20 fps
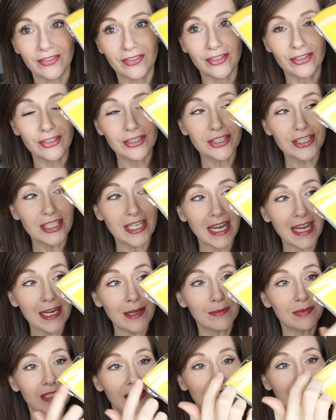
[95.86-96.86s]
They're
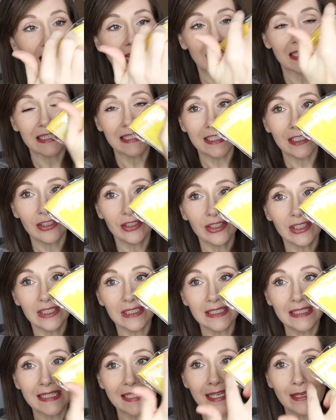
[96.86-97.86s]
shaped like
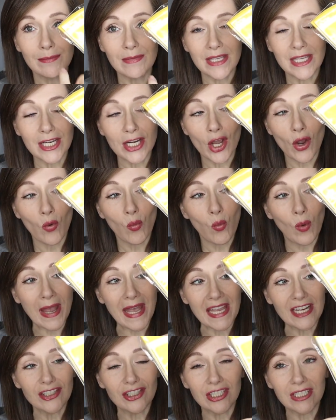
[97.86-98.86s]
little lemon
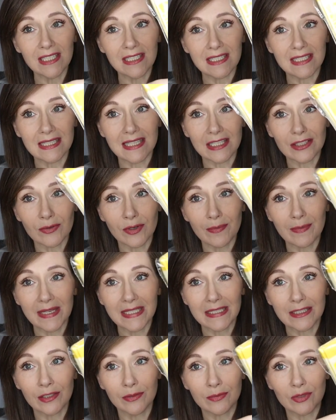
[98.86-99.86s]
wedges. That's what
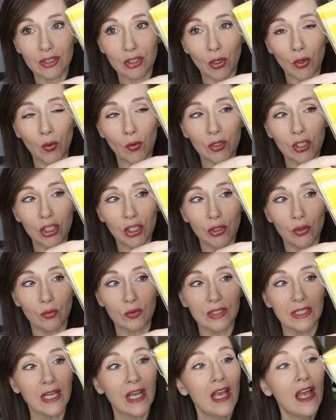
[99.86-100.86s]
makes them so
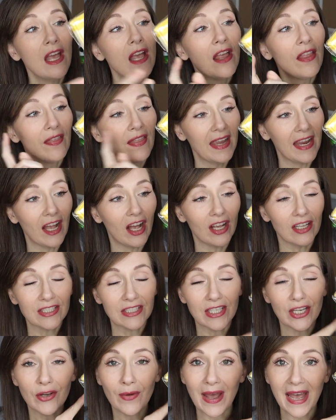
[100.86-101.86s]
cute. They
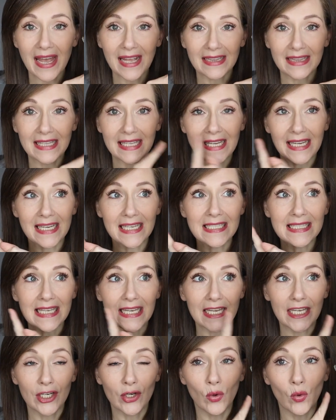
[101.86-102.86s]
also had these
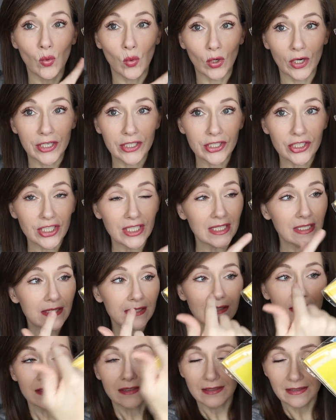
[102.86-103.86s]
in
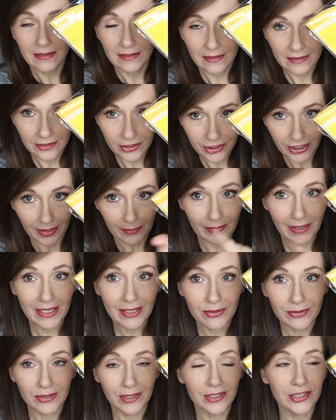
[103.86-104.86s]
oranges, shaped
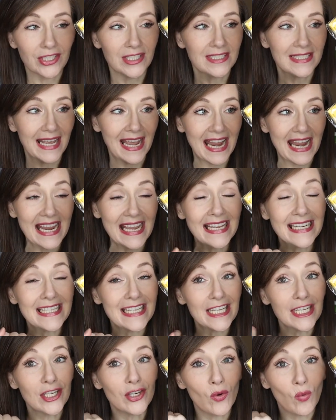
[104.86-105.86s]
like oranges, and
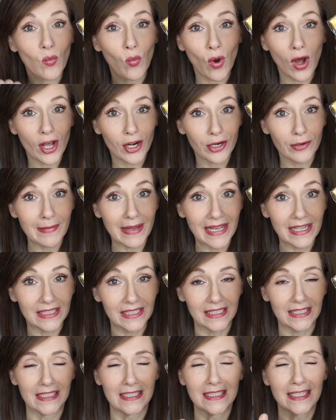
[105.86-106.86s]
in
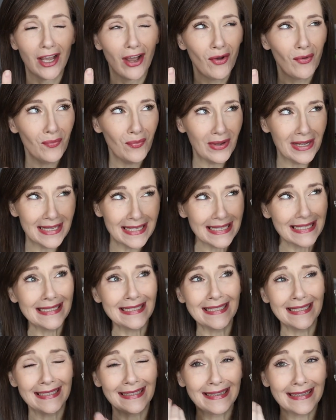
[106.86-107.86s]
watermelons.
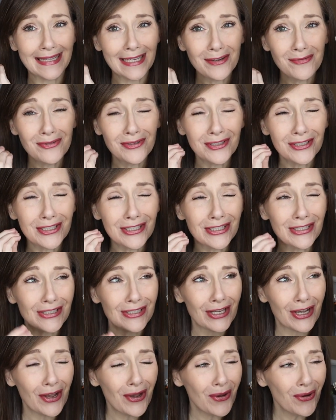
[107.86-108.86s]
What? They were
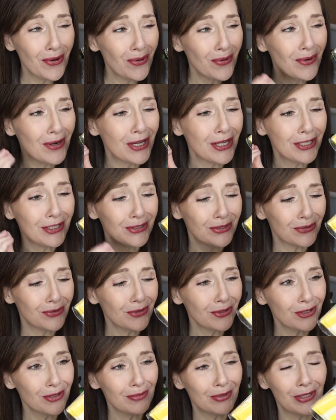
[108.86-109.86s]
so
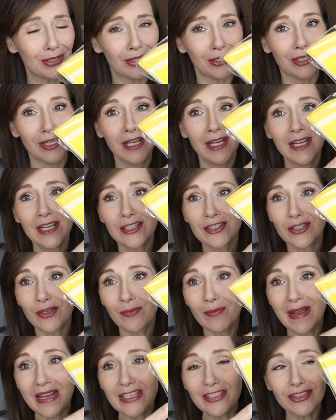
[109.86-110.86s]
adorable. So
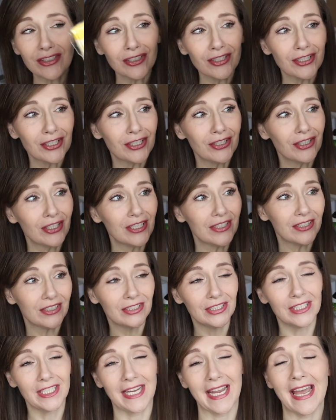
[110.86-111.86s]
make sure you're on the
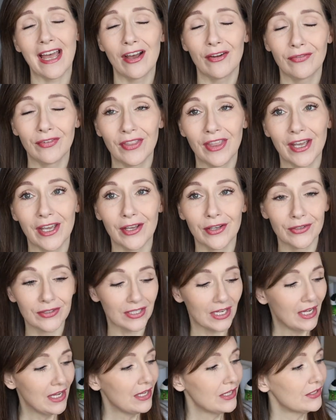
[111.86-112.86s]
lookout for those.
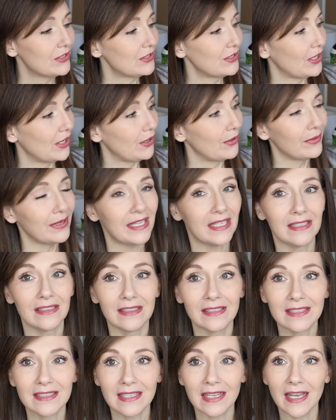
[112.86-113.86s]
So it
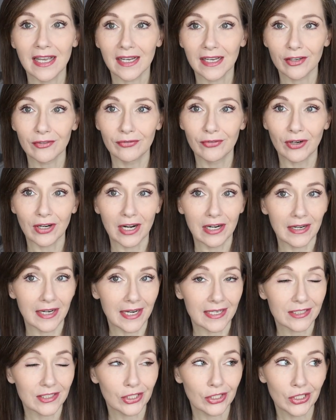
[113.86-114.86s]
looks like for our
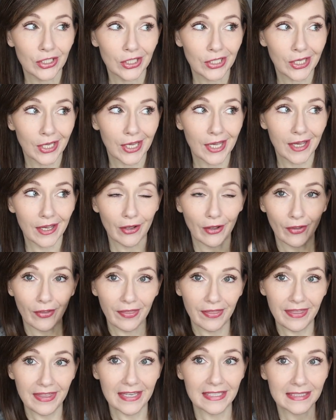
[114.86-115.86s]
next
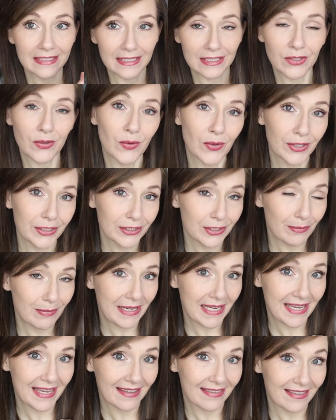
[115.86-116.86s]
cookout, this is going to
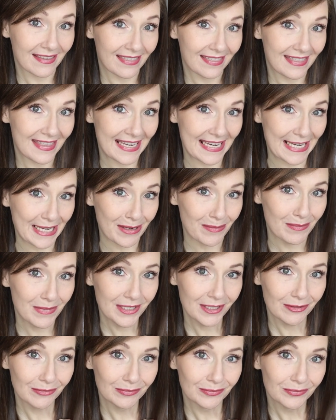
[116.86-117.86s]
be the theme.